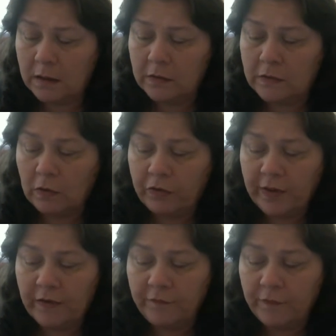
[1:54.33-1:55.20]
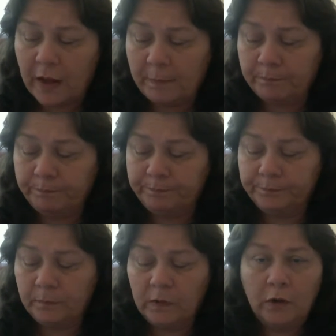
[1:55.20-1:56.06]
So think of,
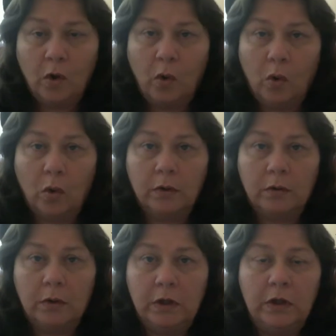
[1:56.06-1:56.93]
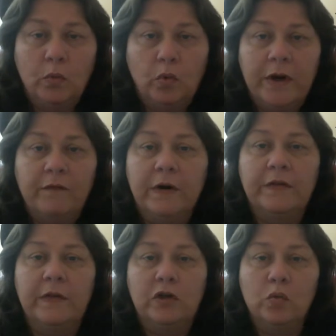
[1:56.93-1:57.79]
or, whatever it
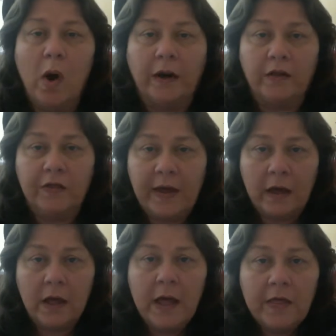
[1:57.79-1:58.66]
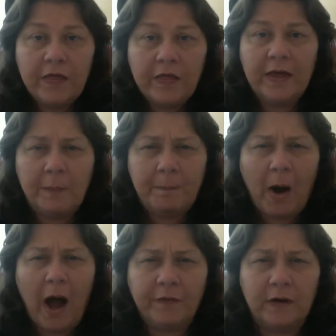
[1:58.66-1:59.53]
is that you want, think the
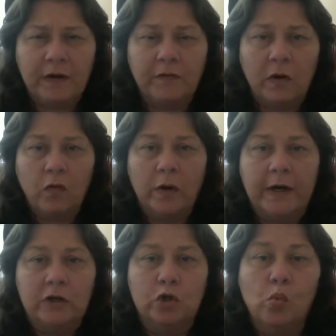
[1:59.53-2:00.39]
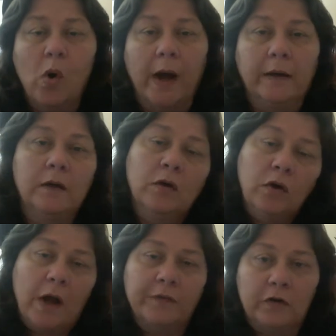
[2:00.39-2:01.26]
positive of what it is you want.
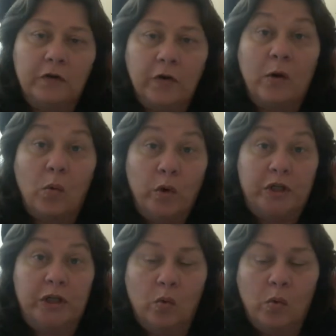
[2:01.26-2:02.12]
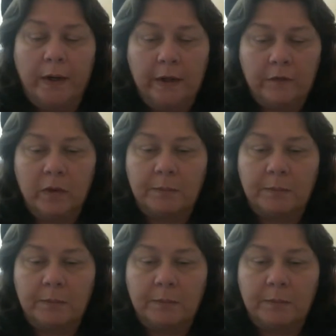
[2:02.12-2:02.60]
Don't concentrate on what you don't want, is what I'm